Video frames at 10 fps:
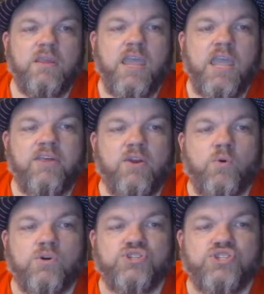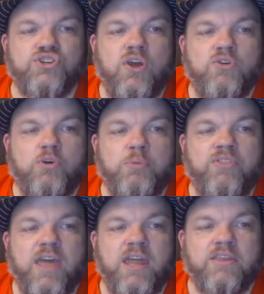And then, of course, as you know, you could put
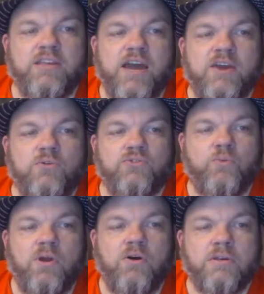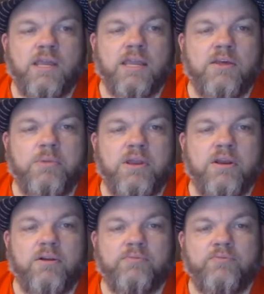that in the title as well. Tag it up
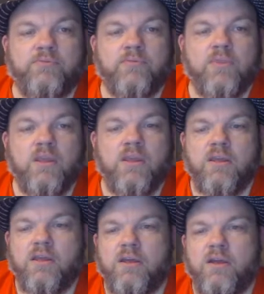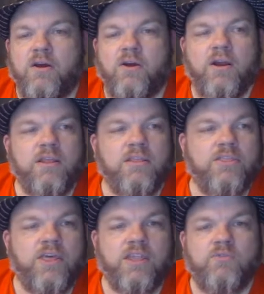here. All right.
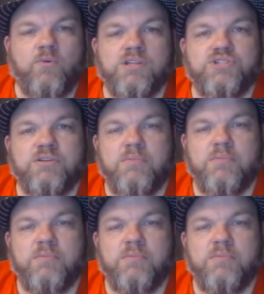Thank you for watching.